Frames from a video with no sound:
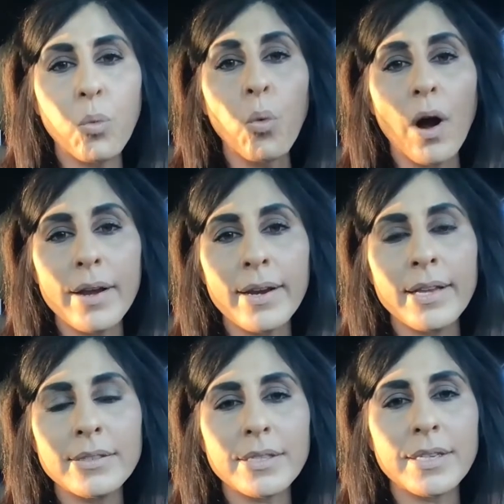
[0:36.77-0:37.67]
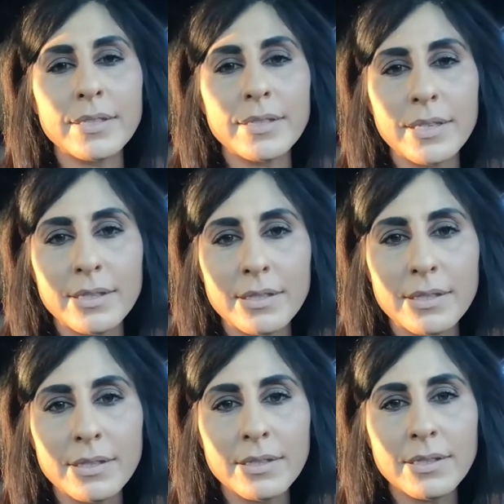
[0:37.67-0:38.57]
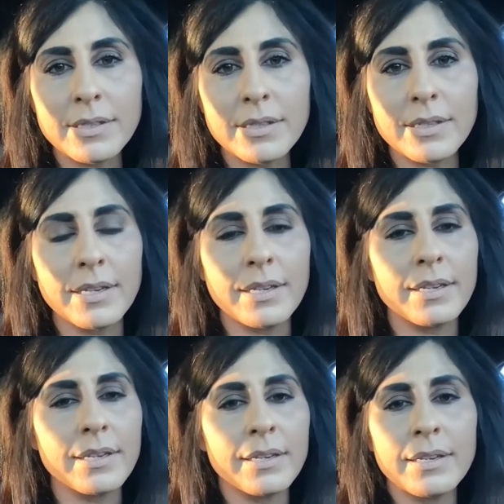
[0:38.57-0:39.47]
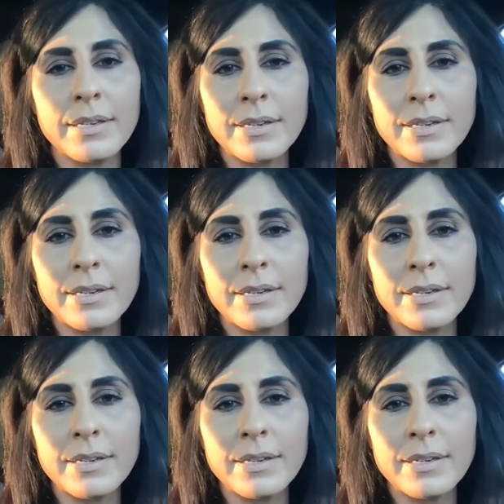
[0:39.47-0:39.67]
1 incidences in,